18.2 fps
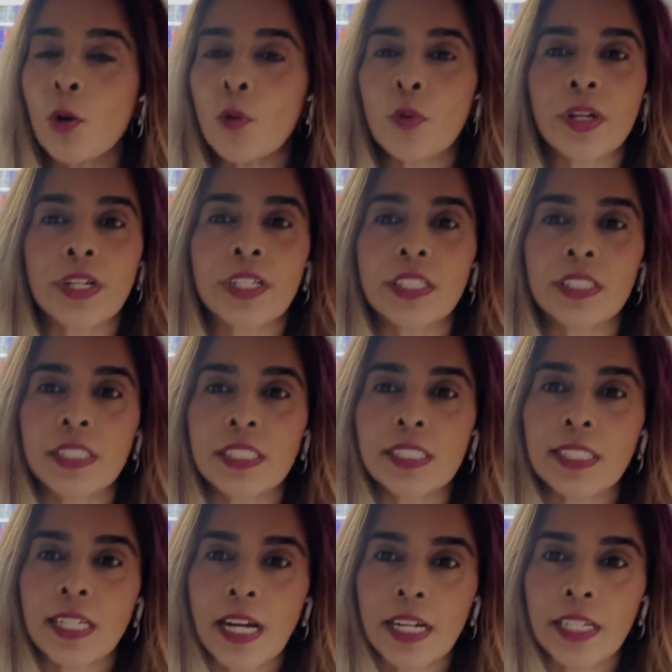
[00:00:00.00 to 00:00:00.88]
written in
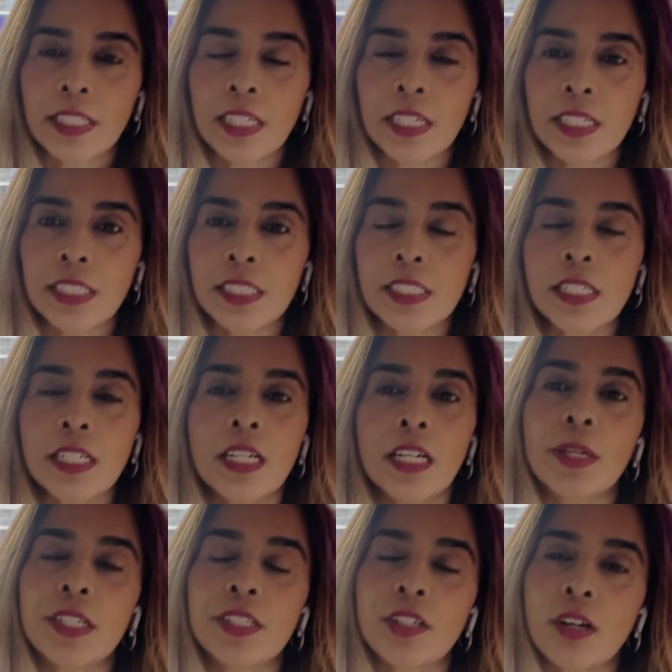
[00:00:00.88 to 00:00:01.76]
these guidelines.
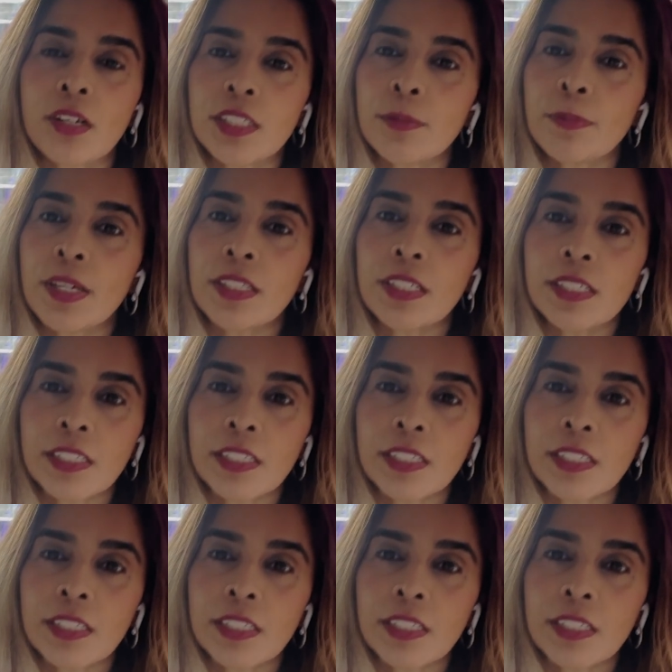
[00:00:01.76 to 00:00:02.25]
It talks about the